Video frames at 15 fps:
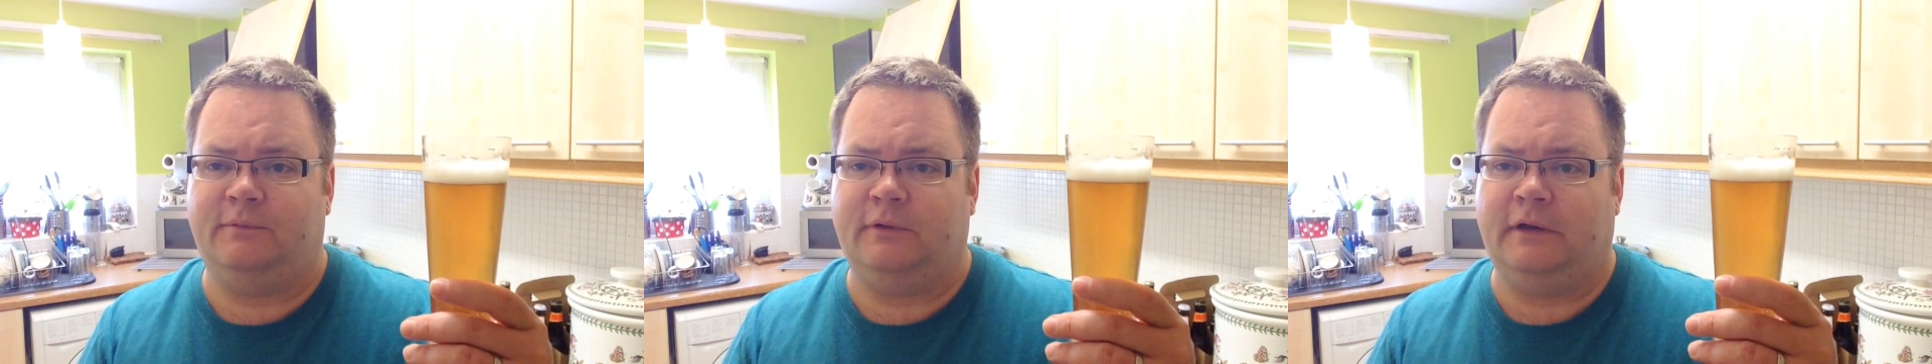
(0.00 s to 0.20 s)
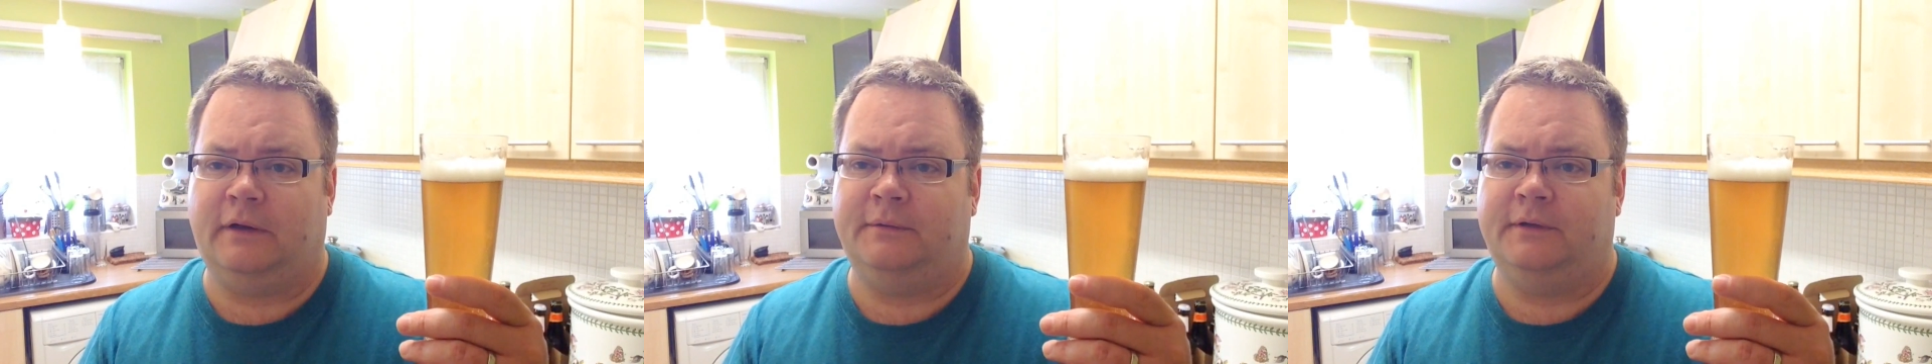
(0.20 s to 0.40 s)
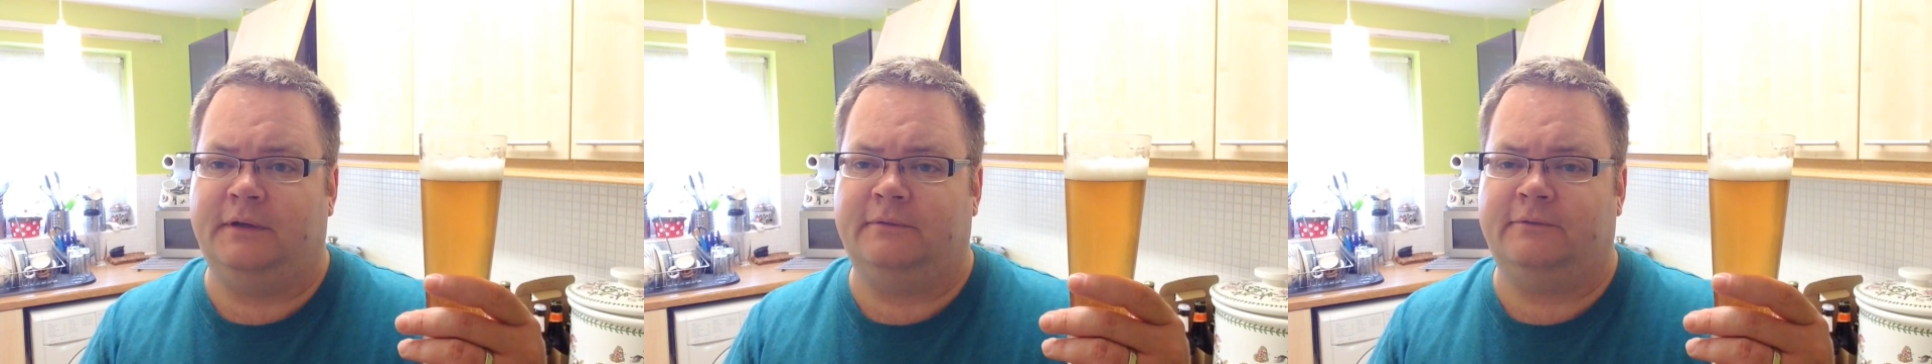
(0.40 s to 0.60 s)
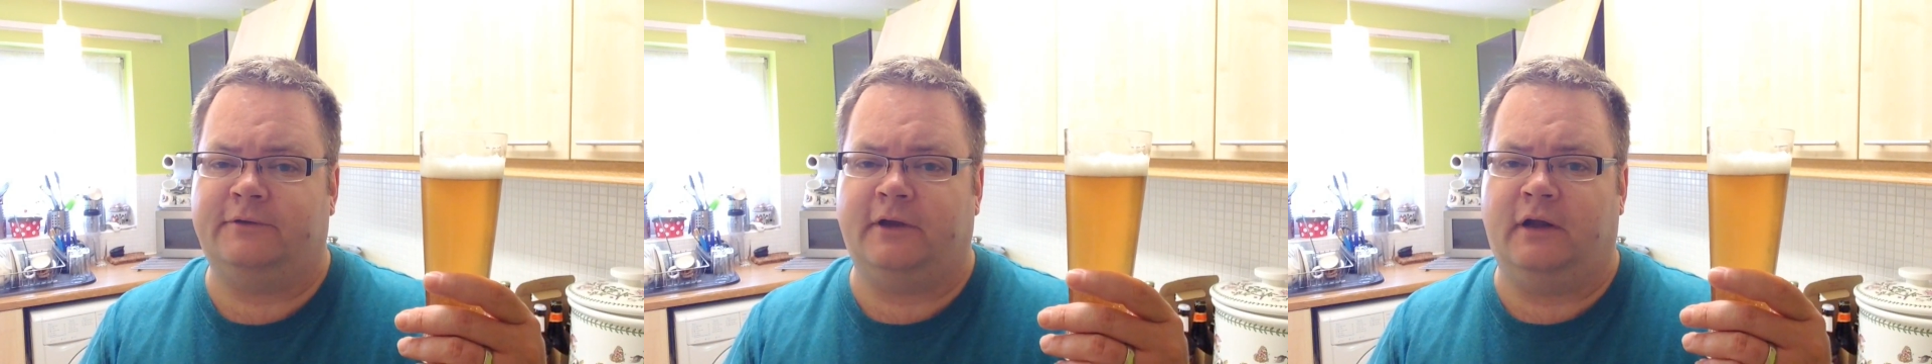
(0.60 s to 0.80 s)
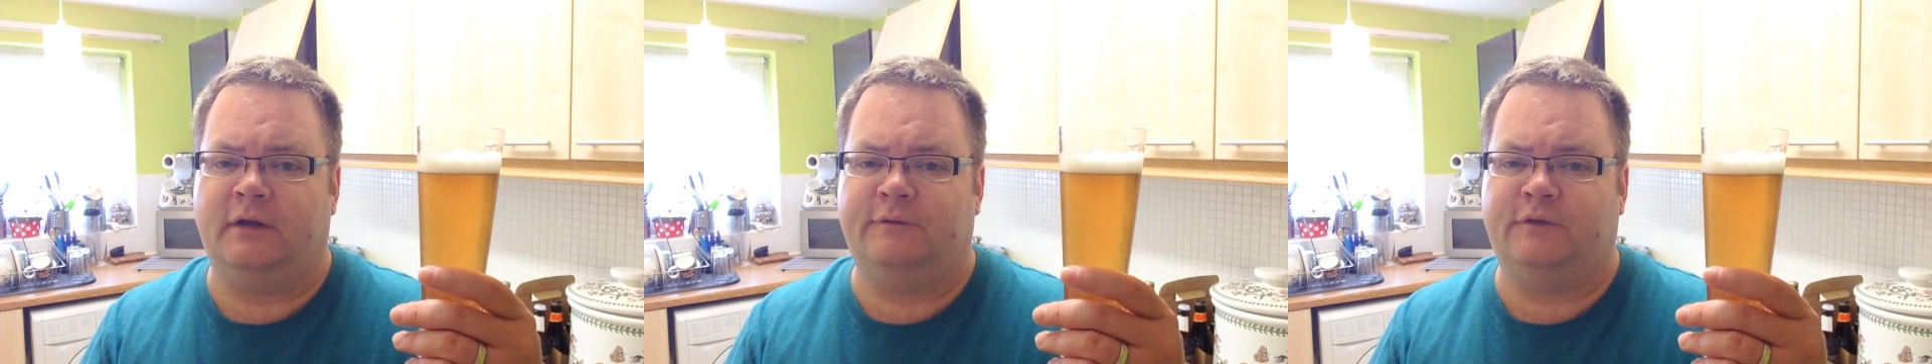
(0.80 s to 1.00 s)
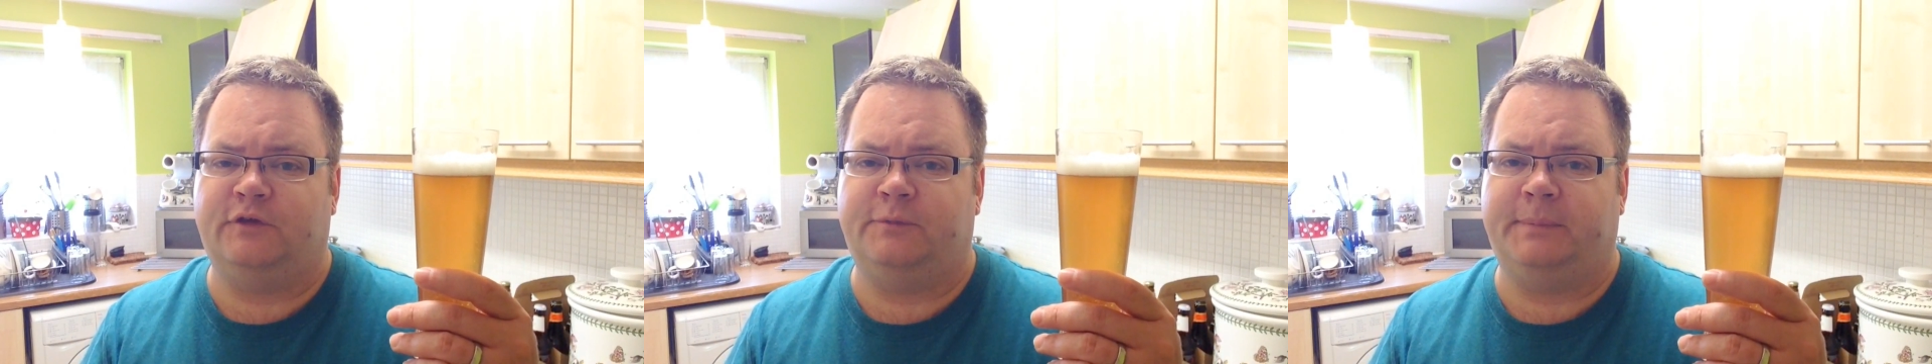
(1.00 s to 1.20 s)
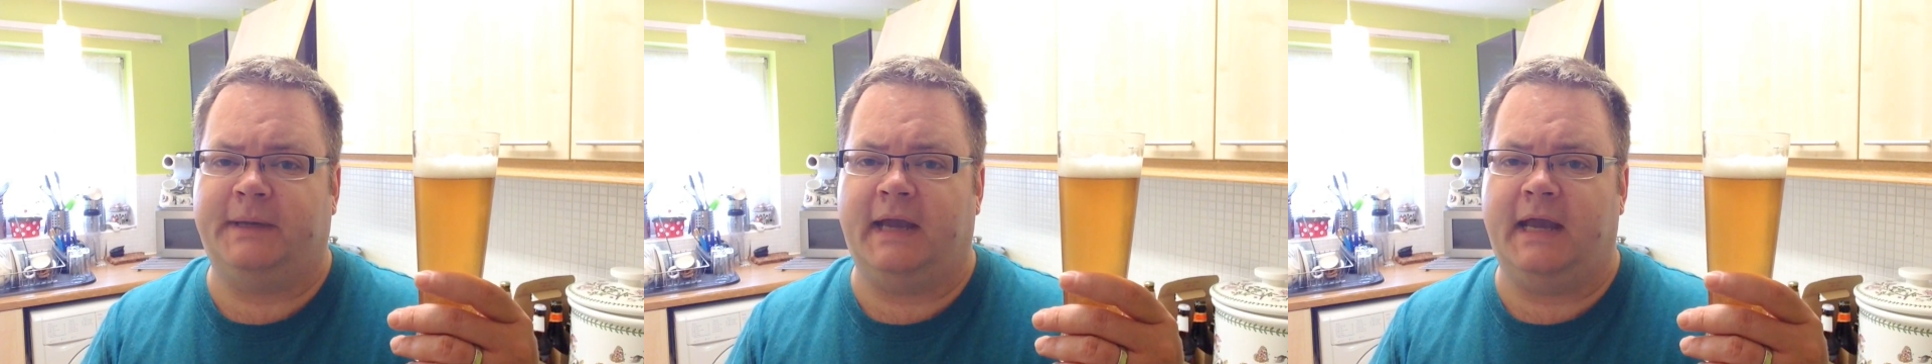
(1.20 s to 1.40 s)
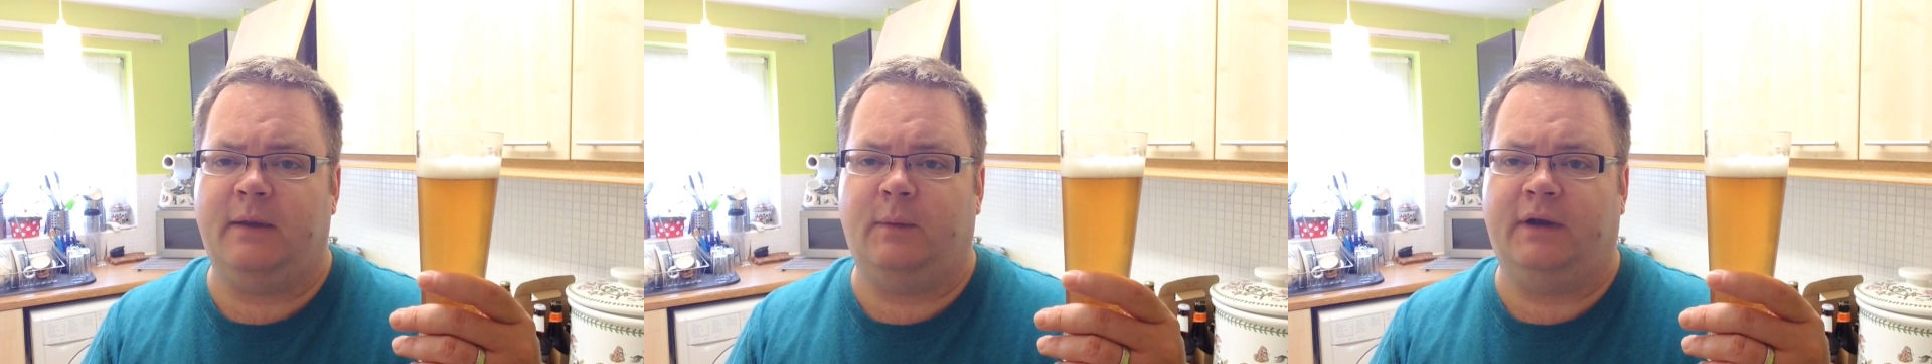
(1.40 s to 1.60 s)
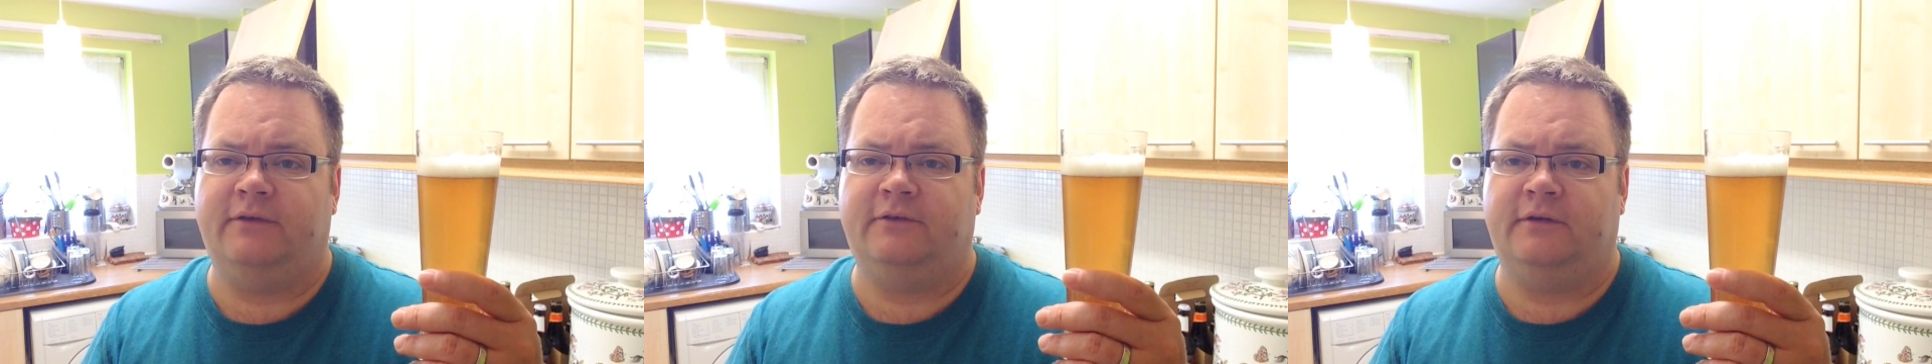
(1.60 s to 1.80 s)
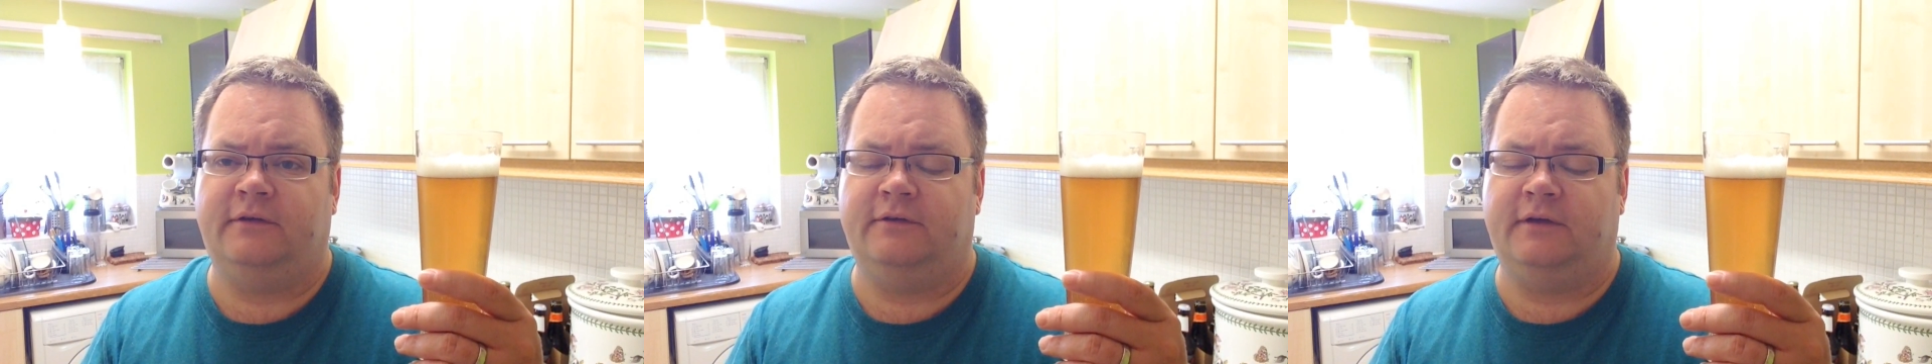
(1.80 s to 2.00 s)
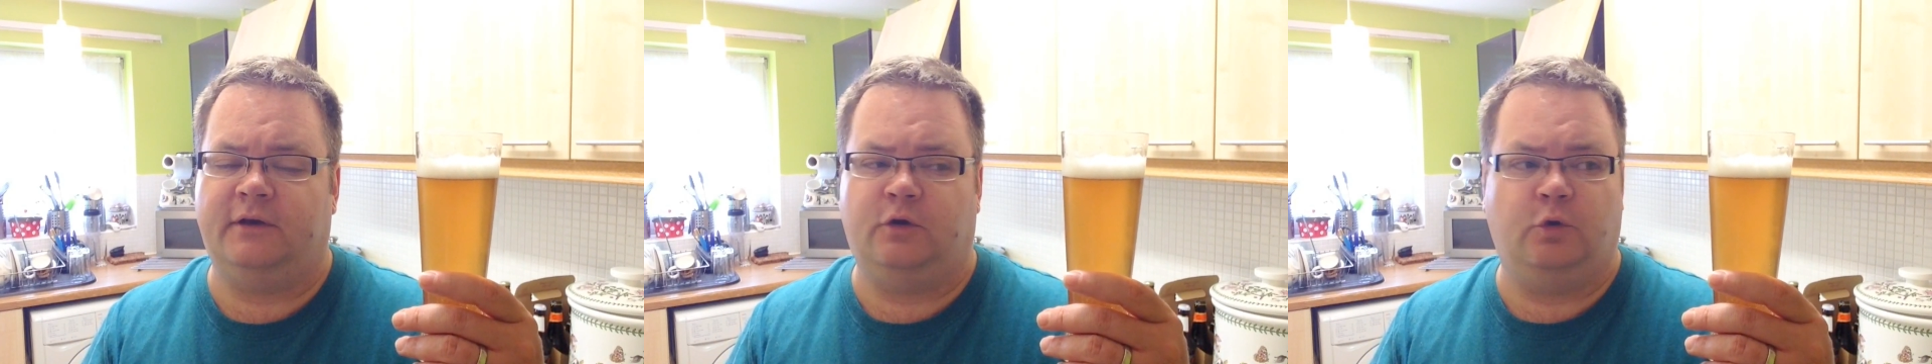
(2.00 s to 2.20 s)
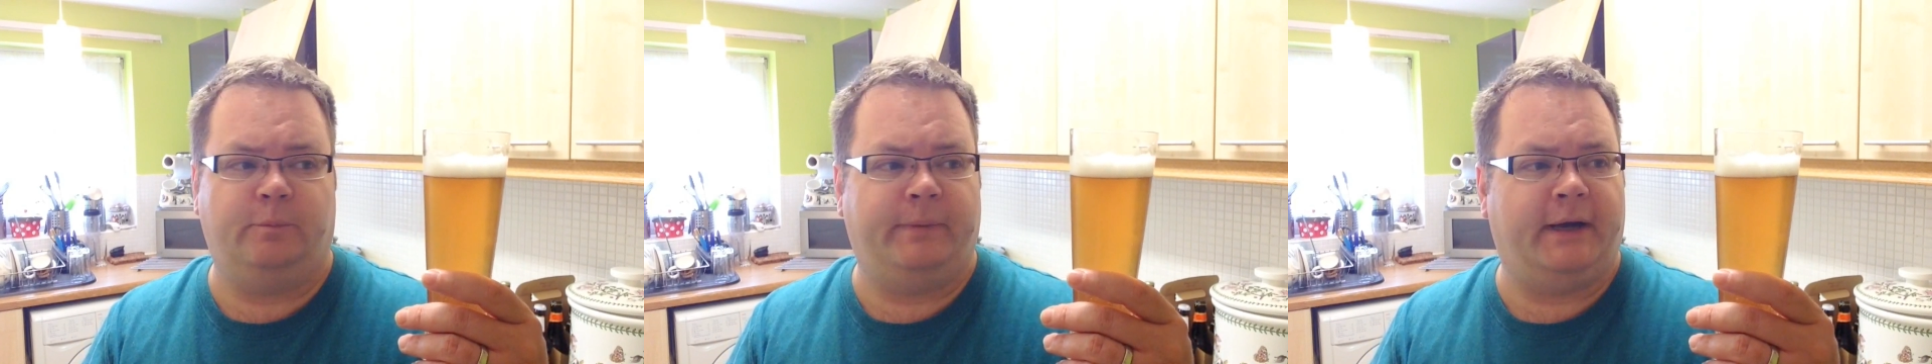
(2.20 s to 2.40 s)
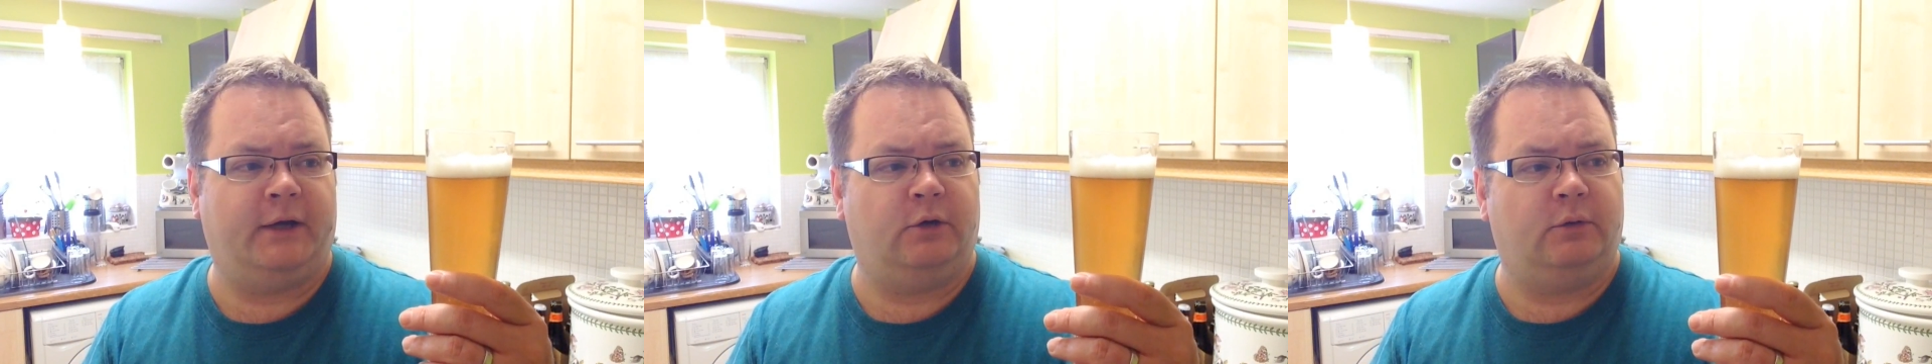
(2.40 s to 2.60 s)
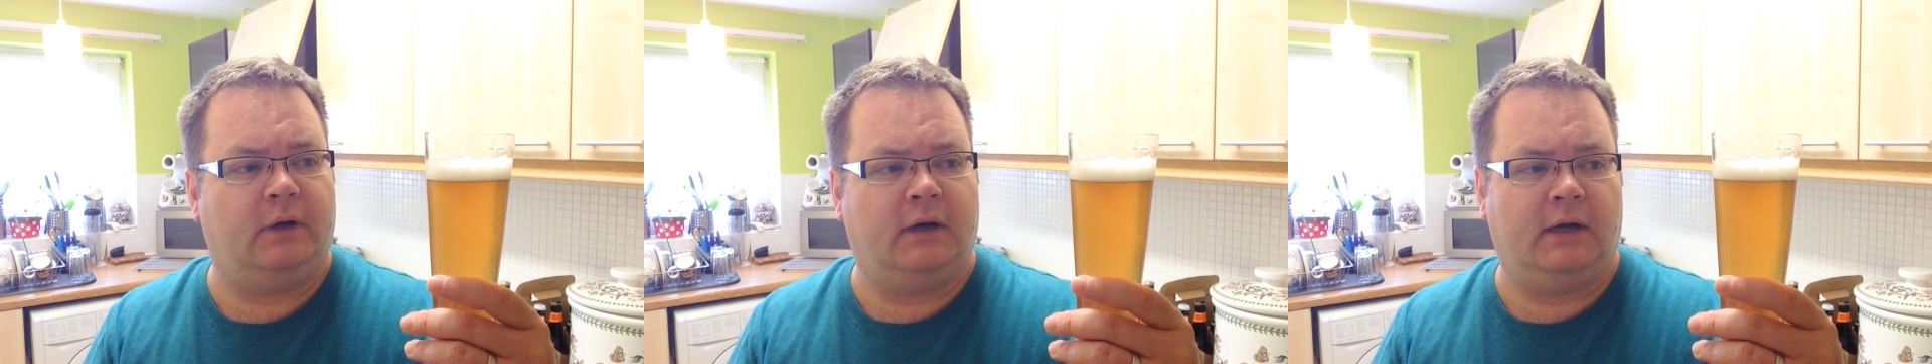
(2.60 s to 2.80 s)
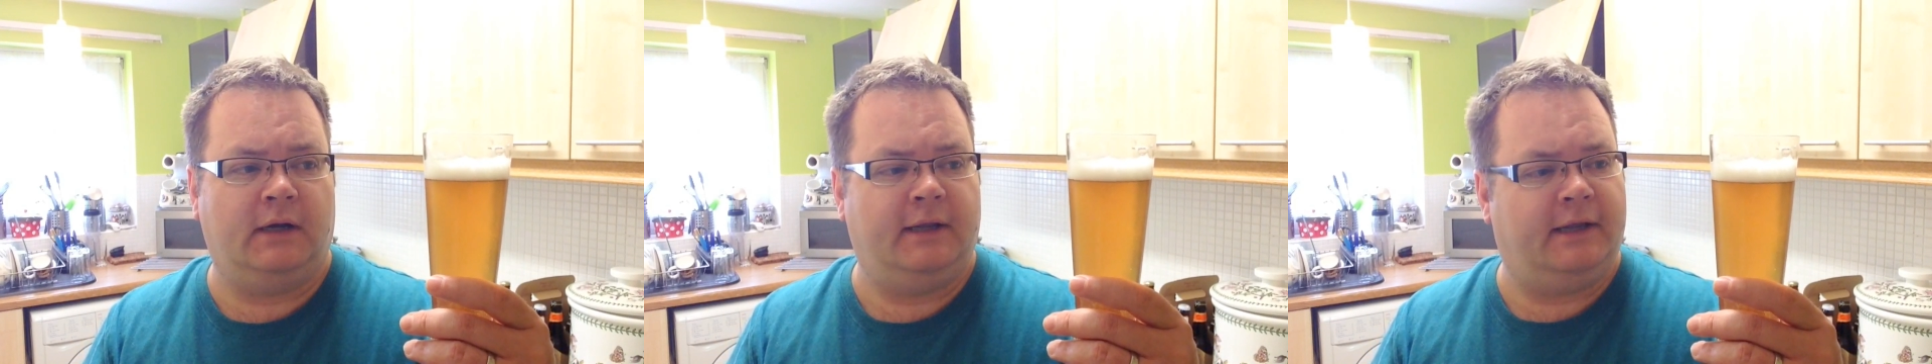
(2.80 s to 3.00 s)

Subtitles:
you know, in the style of the spaghetti western, is it good, bad or ugly?